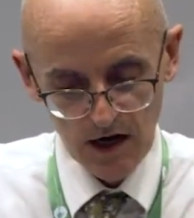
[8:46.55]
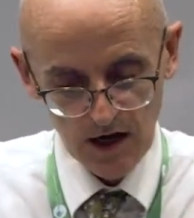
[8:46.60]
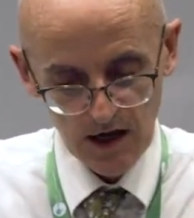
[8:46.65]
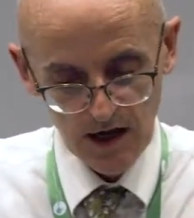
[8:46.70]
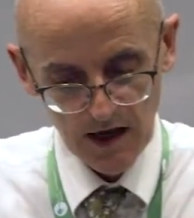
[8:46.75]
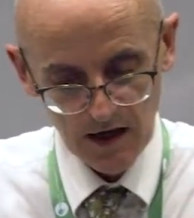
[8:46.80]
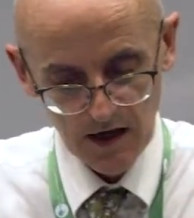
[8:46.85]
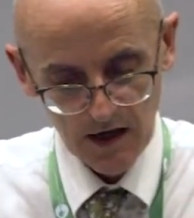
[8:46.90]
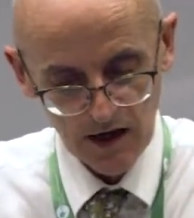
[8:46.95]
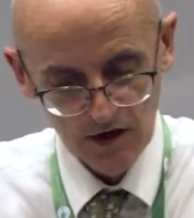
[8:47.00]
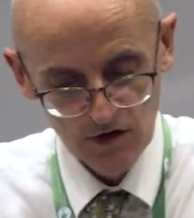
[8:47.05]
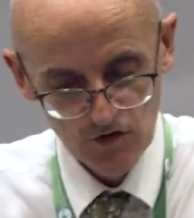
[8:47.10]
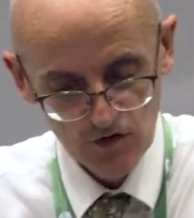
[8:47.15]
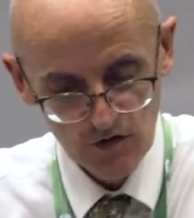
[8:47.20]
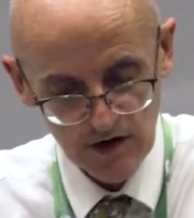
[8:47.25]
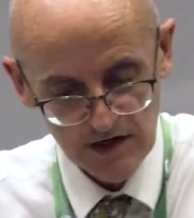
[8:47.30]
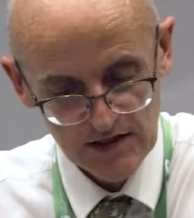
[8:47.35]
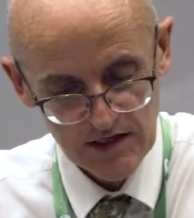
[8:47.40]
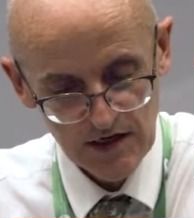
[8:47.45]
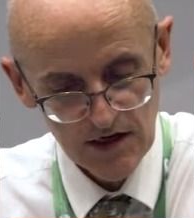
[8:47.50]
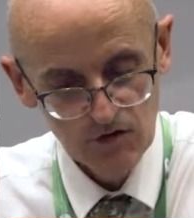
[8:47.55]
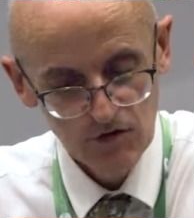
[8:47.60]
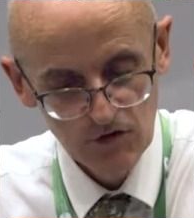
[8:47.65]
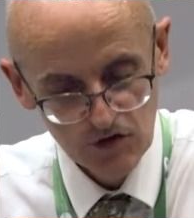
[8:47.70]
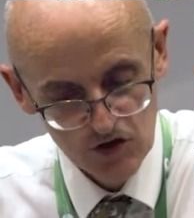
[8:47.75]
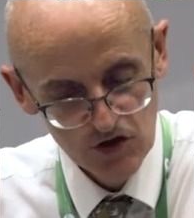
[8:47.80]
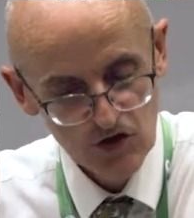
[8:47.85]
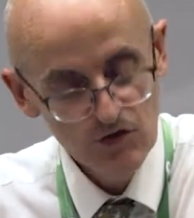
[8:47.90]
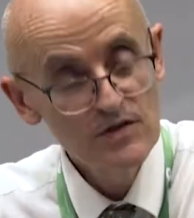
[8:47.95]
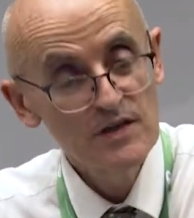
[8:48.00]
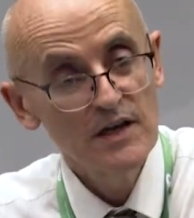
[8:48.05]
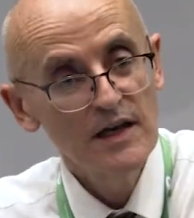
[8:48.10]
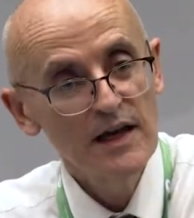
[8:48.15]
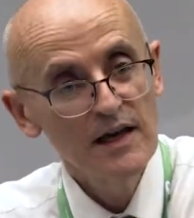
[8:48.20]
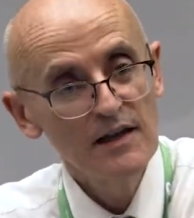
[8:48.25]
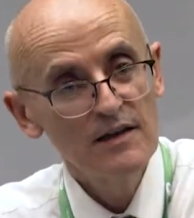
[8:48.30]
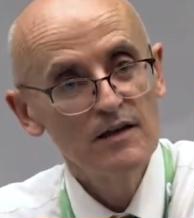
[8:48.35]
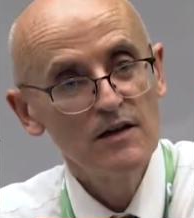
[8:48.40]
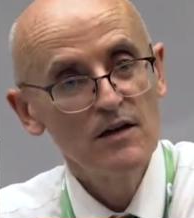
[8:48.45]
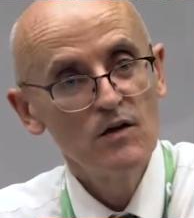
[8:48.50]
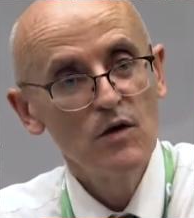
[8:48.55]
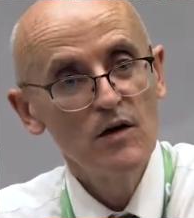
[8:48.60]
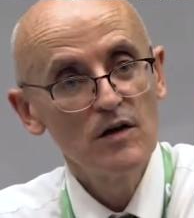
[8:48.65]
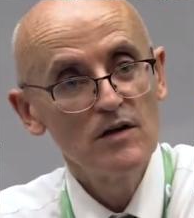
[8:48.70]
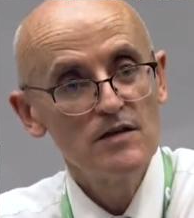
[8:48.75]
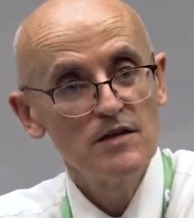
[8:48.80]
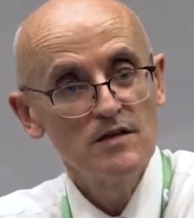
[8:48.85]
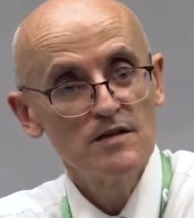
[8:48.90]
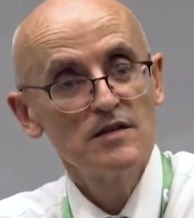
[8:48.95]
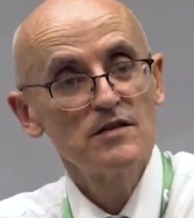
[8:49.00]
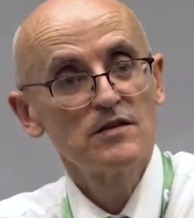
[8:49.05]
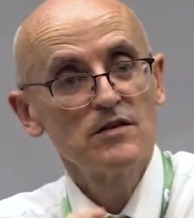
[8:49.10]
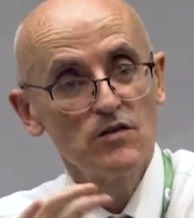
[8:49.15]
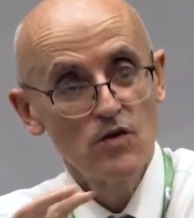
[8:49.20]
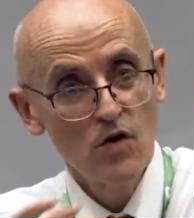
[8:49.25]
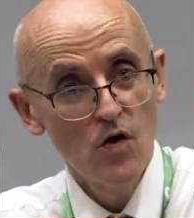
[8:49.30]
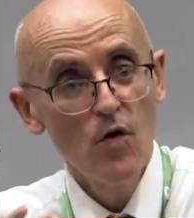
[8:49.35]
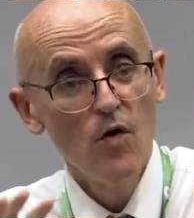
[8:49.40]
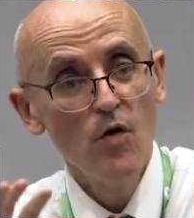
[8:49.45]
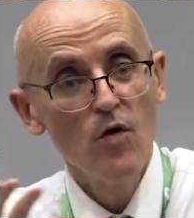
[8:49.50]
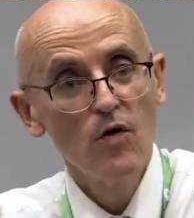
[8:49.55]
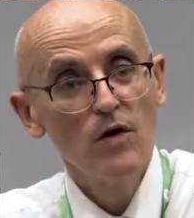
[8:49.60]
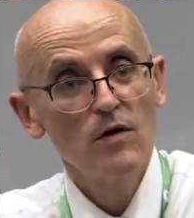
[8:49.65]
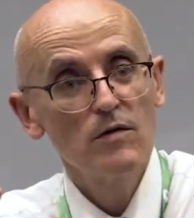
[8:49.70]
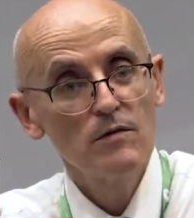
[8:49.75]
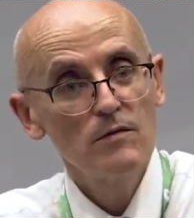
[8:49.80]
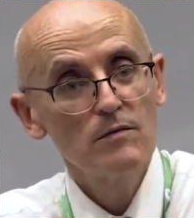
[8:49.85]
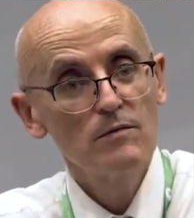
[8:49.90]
addressing and reducing health inequalities as a core